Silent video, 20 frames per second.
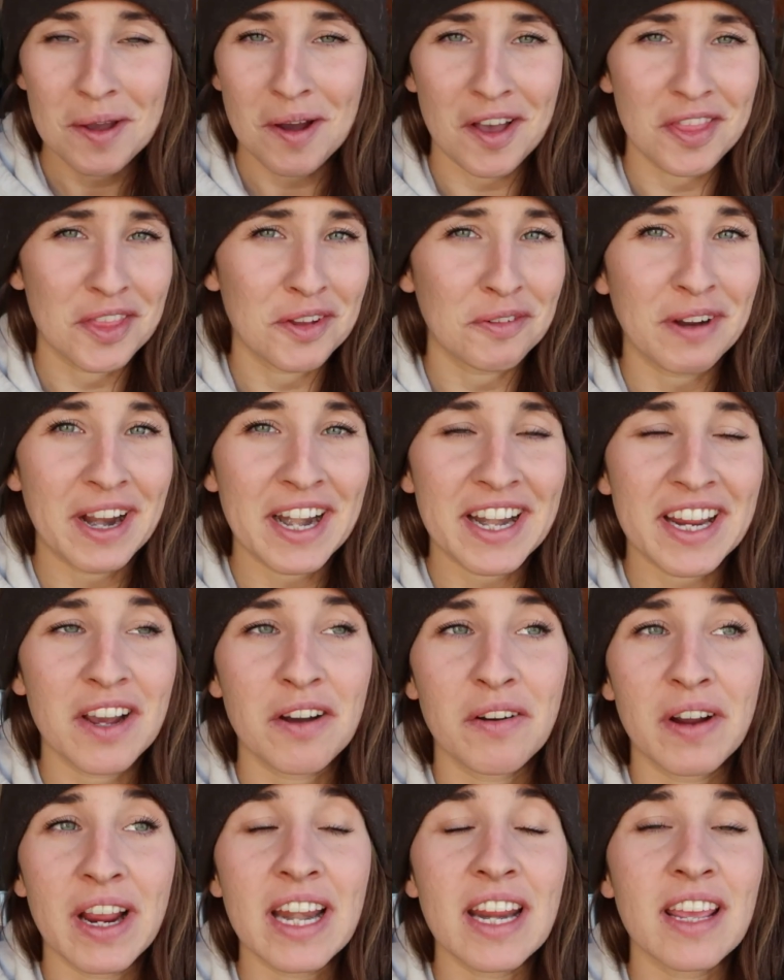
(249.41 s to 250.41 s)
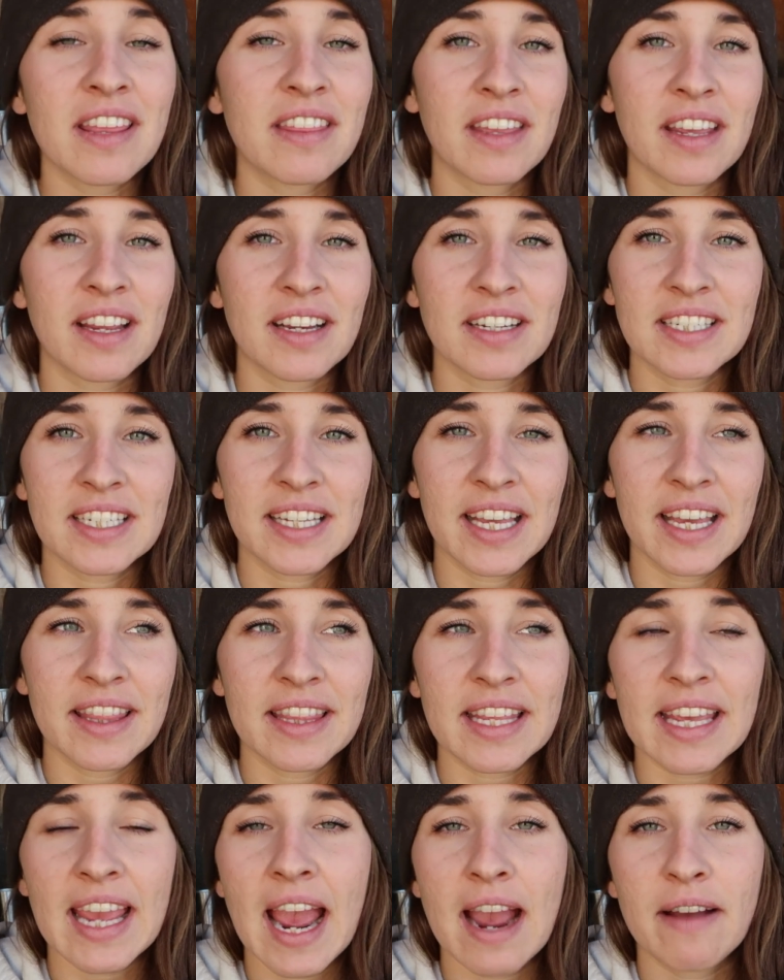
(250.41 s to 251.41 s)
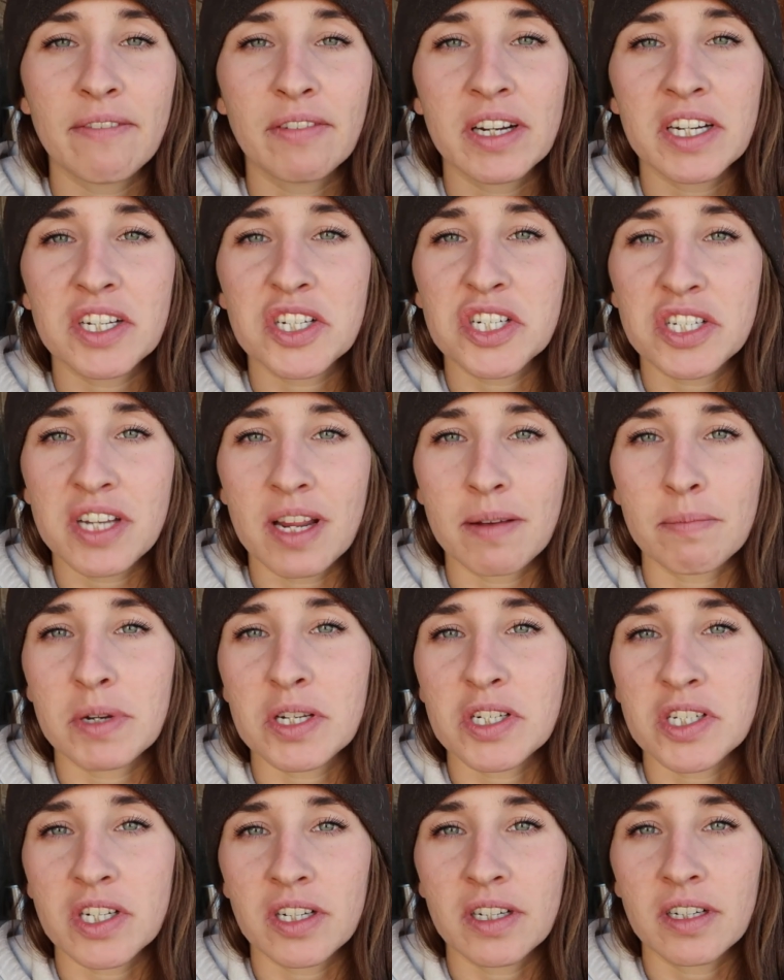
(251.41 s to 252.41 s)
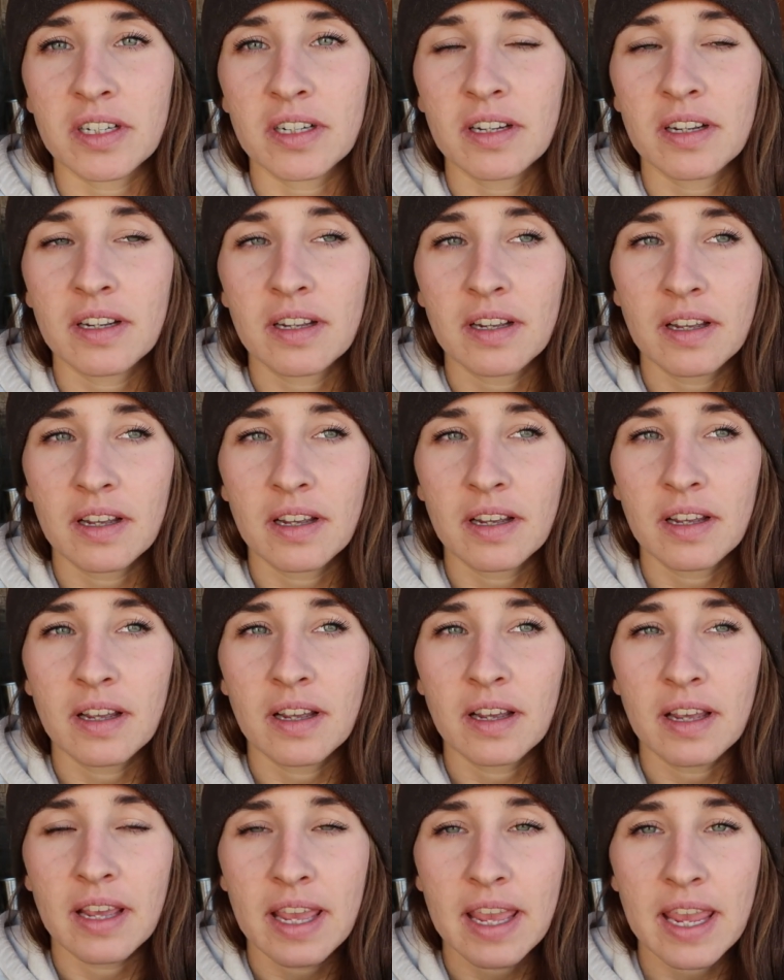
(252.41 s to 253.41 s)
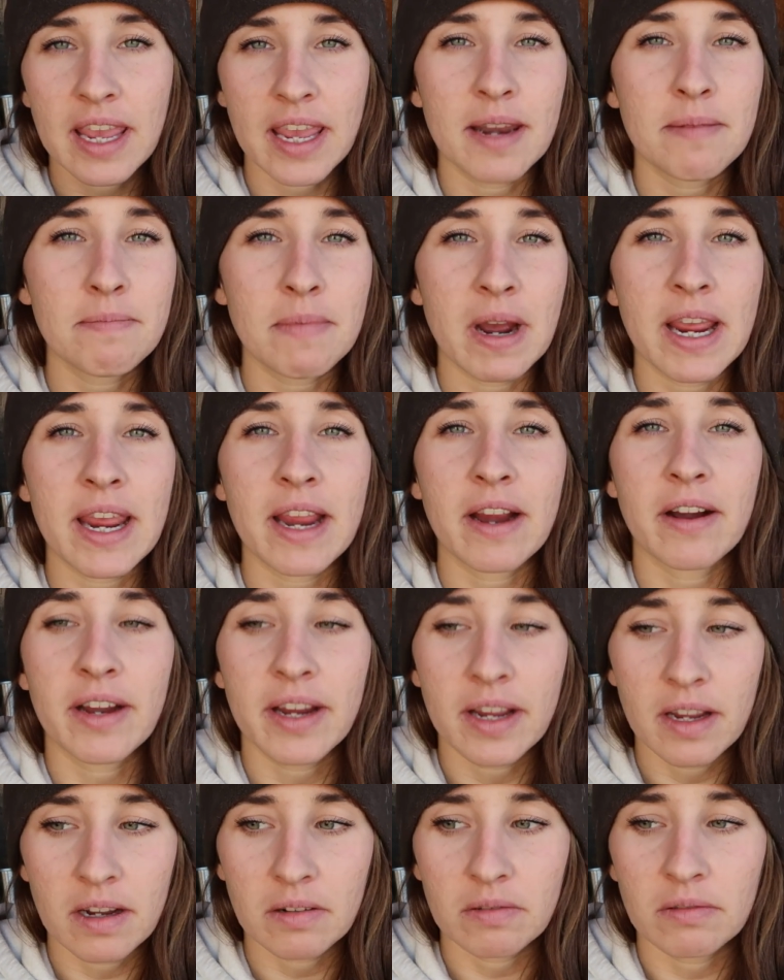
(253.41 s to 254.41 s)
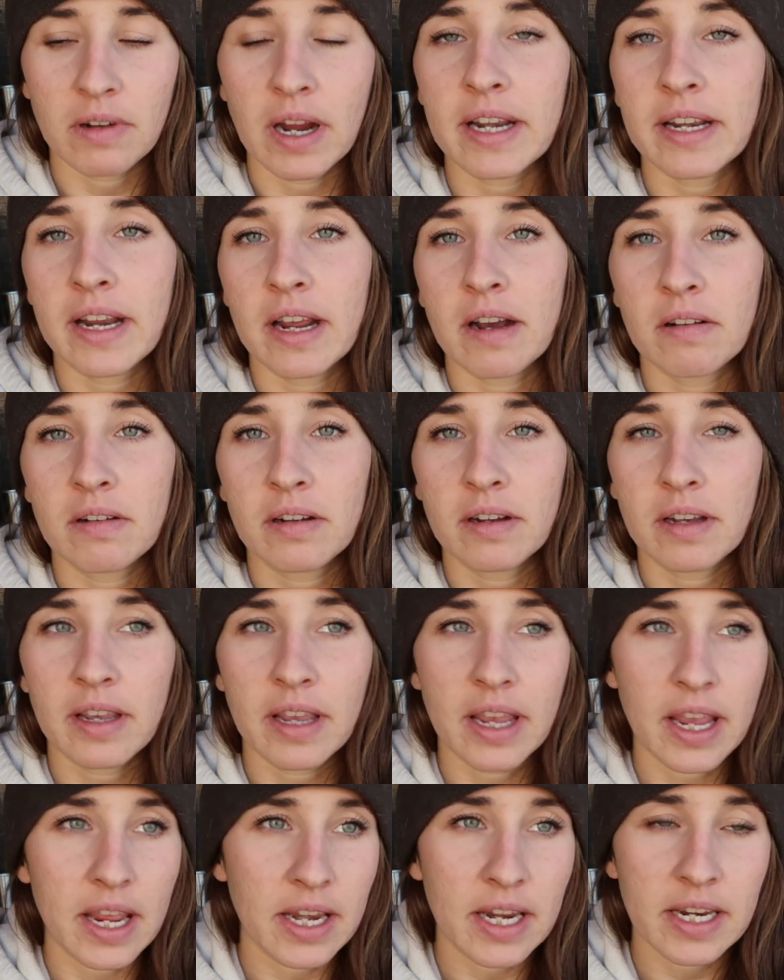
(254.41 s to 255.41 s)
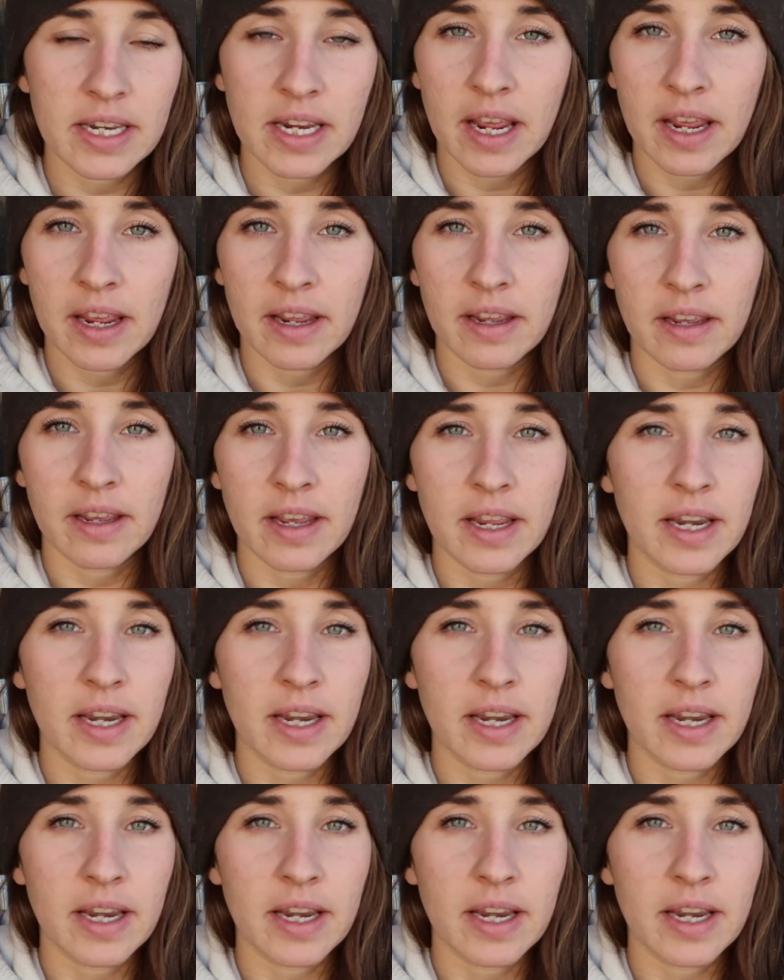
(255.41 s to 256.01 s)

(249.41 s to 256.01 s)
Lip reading: on the radio, anything to get the average temperature in my area right now. Any day,